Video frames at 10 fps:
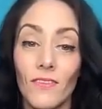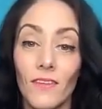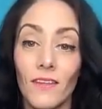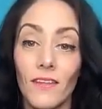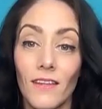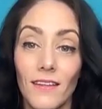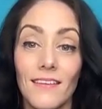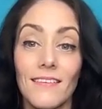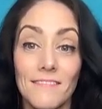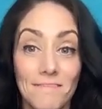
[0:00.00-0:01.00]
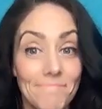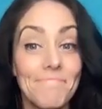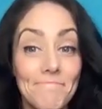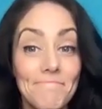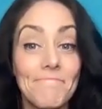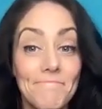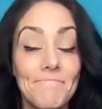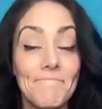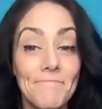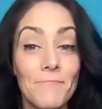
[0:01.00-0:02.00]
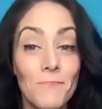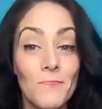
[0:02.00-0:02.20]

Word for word: technolo- technology and all that.